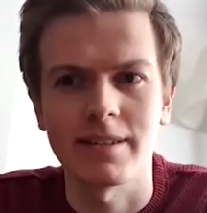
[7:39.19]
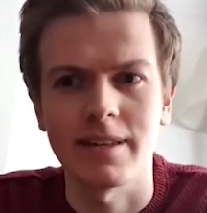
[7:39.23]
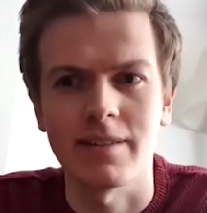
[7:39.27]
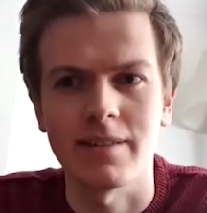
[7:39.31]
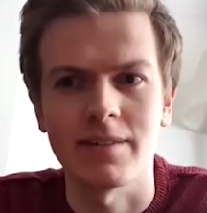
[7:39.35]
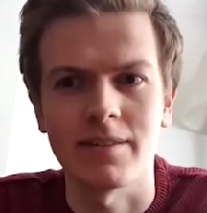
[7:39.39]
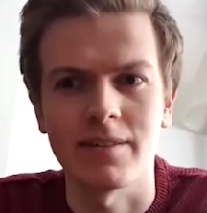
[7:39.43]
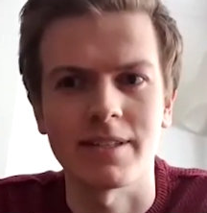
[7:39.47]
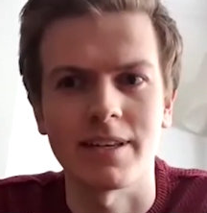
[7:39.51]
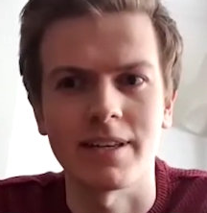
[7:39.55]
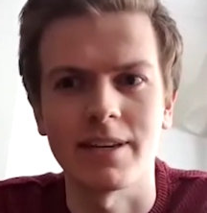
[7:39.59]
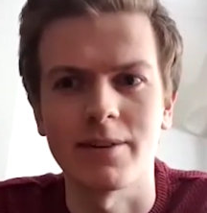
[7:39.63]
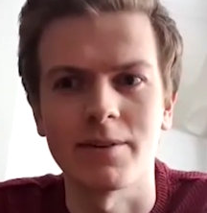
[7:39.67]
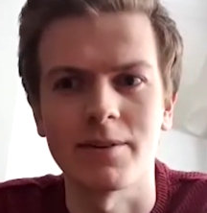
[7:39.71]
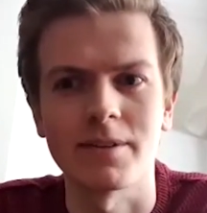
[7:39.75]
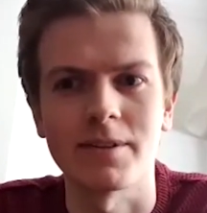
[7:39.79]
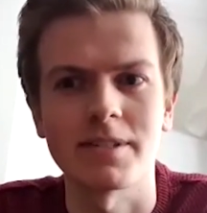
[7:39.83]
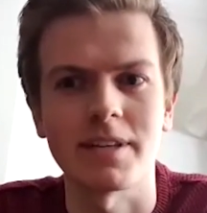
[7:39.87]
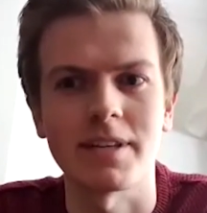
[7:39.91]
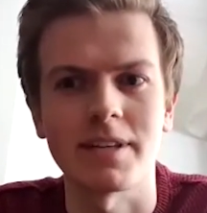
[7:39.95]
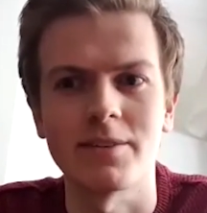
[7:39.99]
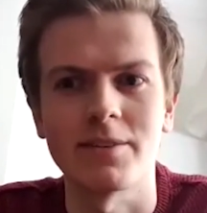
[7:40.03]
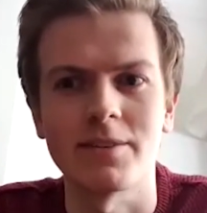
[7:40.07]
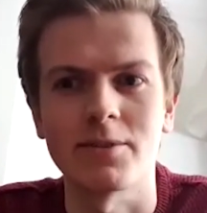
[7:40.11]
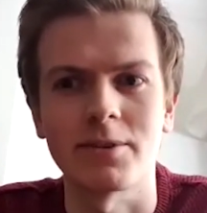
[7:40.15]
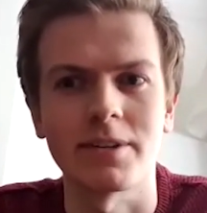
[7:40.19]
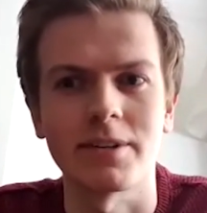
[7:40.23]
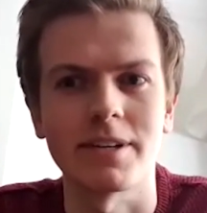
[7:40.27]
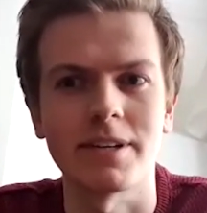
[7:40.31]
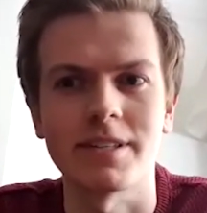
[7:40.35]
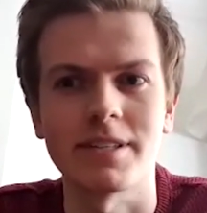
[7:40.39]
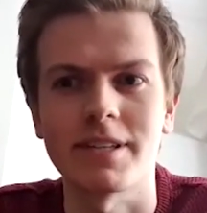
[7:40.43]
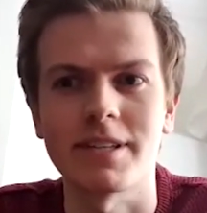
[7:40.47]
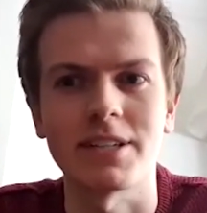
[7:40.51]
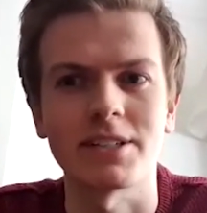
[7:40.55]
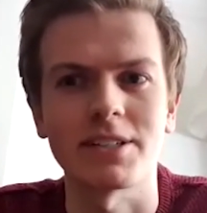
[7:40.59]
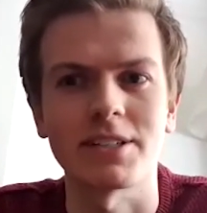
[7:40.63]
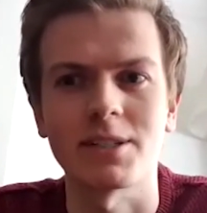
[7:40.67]
If you say you're a sales
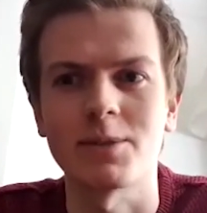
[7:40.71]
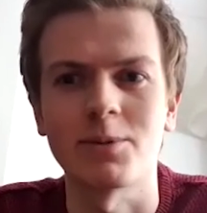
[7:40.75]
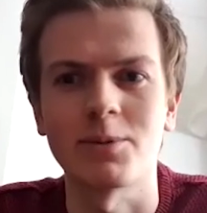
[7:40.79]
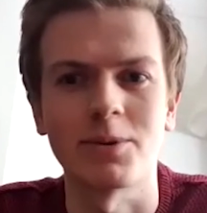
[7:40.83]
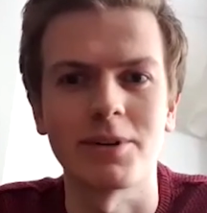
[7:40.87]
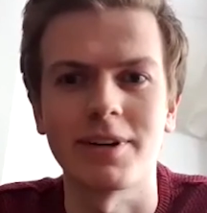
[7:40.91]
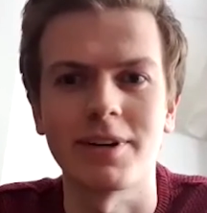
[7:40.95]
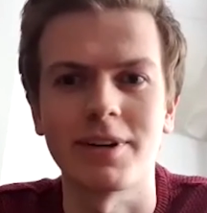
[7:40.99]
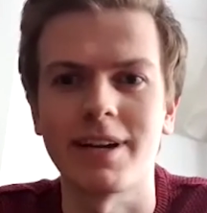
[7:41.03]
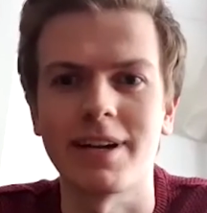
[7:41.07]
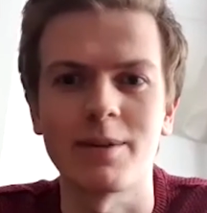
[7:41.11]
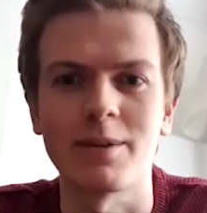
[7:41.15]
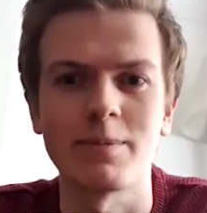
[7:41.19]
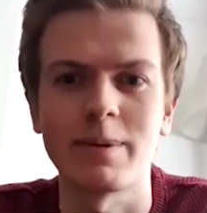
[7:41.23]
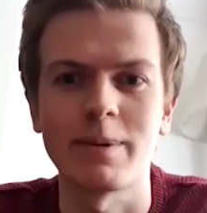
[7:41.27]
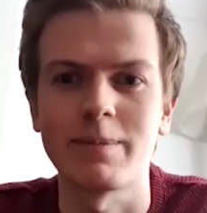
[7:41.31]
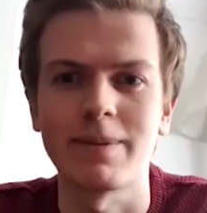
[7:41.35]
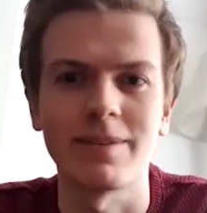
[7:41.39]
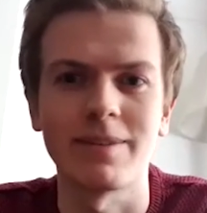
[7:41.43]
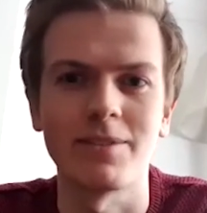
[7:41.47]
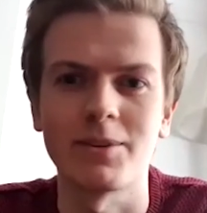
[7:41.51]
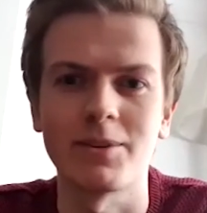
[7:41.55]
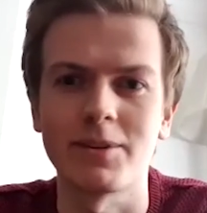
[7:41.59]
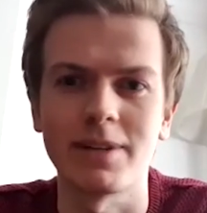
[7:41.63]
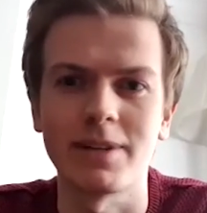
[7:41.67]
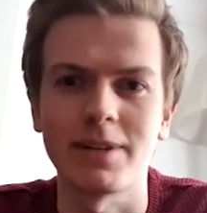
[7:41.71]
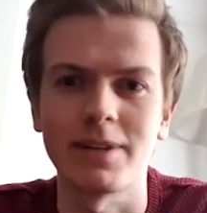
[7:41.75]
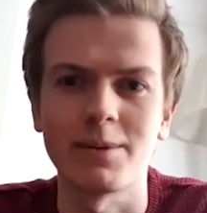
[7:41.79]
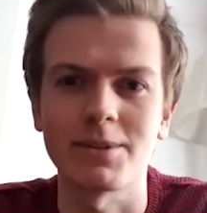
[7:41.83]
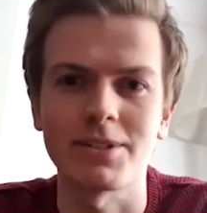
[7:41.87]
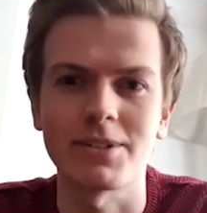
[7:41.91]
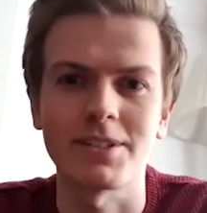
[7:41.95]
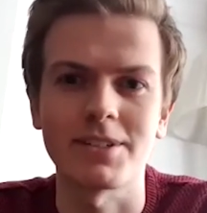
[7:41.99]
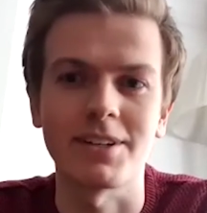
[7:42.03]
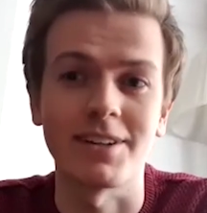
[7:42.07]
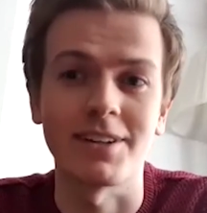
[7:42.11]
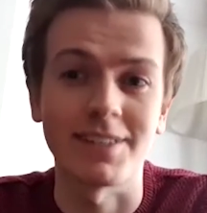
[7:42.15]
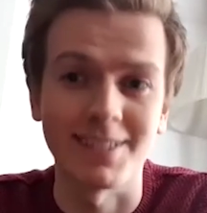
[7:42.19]
organization coordinator, people have no idea what
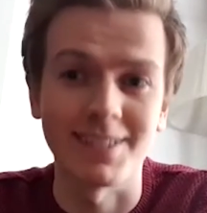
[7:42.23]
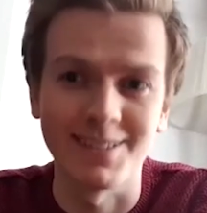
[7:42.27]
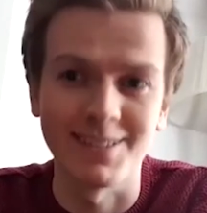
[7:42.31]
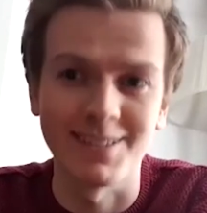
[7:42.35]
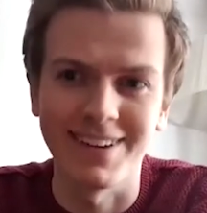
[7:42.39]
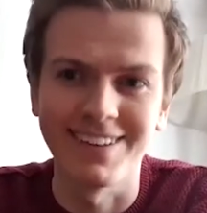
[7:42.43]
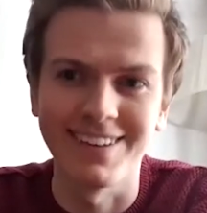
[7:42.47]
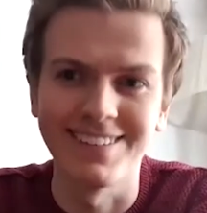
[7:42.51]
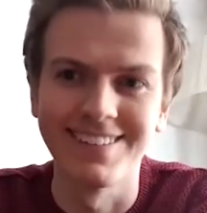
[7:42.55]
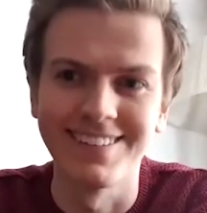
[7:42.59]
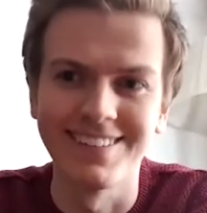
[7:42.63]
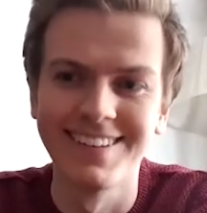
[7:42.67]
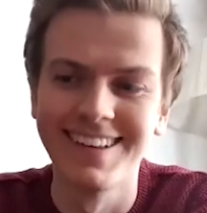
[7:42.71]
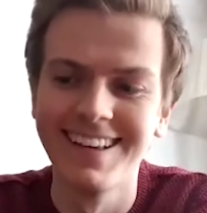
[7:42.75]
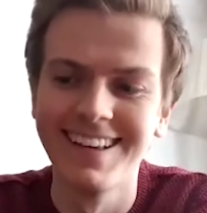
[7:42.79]
you're talking